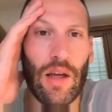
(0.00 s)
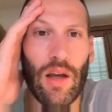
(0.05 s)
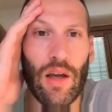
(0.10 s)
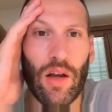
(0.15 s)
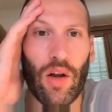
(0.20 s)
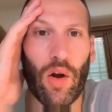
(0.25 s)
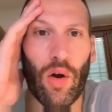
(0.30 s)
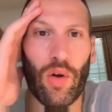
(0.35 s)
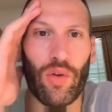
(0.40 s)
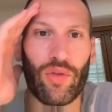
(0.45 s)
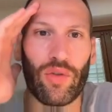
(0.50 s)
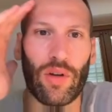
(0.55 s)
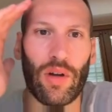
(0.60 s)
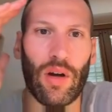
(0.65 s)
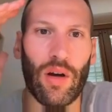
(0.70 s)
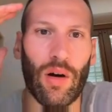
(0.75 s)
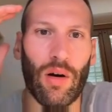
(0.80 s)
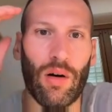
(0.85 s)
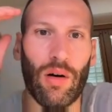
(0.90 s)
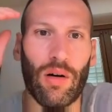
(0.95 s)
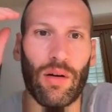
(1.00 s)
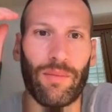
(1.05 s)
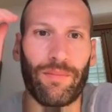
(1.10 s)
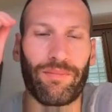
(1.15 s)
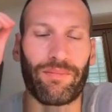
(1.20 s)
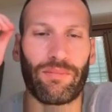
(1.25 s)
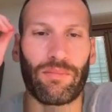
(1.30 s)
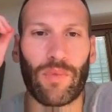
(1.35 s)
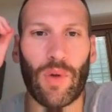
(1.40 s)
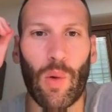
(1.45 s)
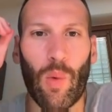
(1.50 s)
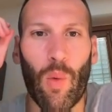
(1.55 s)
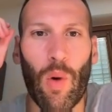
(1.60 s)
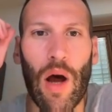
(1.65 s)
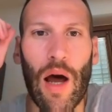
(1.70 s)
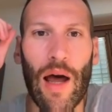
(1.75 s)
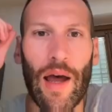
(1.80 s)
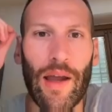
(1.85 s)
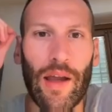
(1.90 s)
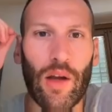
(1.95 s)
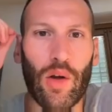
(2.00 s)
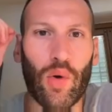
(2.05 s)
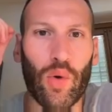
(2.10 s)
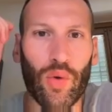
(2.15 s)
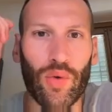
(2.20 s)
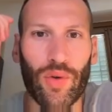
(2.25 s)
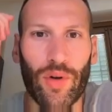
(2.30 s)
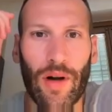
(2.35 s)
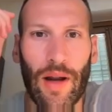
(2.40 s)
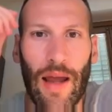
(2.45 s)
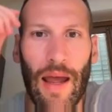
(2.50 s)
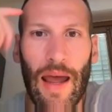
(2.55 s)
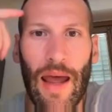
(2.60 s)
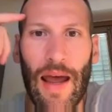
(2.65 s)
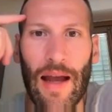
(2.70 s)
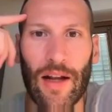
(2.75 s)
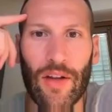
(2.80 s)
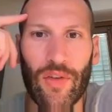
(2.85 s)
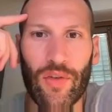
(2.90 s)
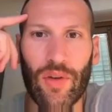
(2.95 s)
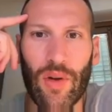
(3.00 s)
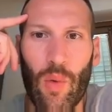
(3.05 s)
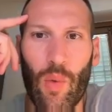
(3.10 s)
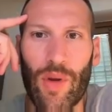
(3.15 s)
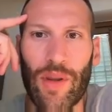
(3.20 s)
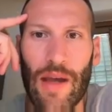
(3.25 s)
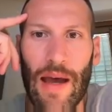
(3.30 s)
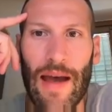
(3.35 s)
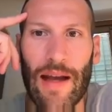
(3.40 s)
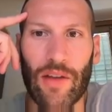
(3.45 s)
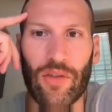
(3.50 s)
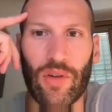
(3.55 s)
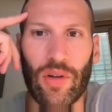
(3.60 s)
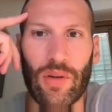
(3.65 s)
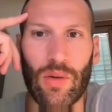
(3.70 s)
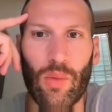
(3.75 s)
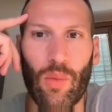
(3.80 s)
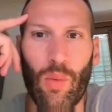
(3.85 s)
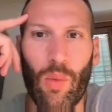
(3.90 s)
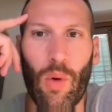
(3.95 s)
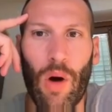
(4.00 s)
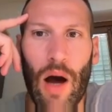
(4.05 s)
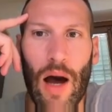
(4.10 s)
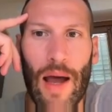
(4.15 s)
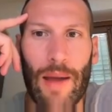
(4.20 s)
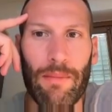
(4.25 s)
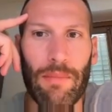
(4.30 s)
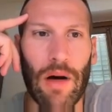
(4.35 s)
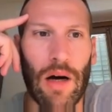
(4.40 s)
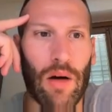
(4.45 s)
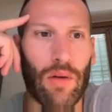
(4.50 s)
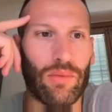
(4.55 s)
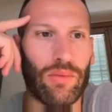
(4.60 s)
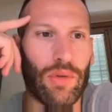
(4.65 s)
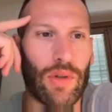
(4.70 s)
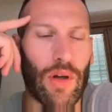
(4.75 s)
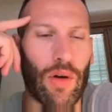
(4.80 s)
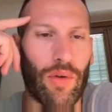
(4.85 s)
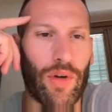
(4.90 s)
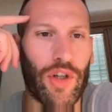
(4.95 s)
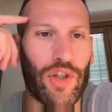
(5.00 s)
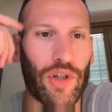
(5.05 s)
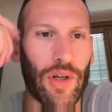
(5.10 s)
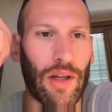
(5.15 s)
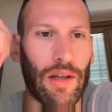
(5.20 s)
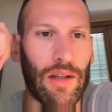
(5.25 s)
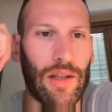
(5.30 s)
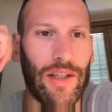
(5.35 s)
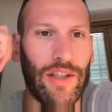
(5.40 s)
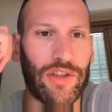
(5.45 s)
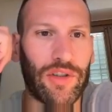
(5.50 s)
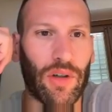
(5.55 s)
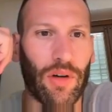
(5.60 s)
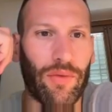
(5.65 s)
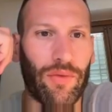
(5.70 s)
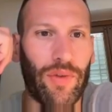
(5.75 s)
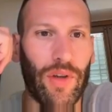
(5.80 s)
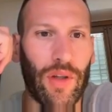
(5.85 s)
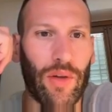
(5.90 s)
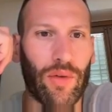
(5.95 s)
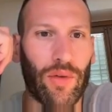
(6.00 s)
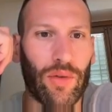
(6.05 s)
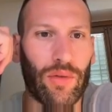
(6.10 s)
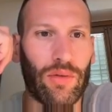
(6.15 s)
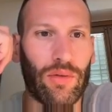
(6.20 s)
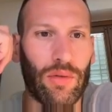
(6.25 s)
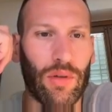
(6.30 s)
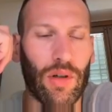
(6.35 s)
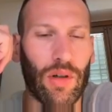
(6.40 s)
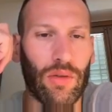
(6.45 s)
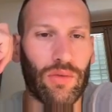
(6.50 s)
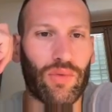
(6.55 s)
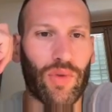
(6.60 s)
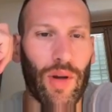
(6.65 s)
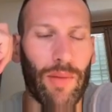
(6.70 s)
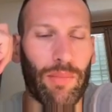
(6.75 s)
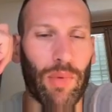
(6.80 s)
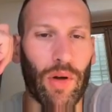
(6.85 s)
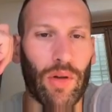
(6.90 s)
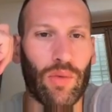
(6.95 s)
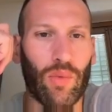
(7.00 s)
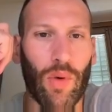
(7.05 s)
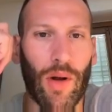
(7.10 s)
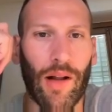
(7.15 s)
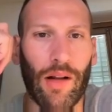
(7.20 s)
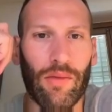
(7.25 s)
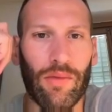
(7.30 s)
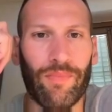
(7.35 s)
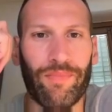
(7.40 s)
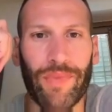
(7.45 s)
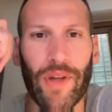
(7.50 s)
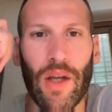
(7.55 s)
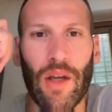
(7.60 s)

cons y coulter x with x and y bound to the original list of figure 3.12.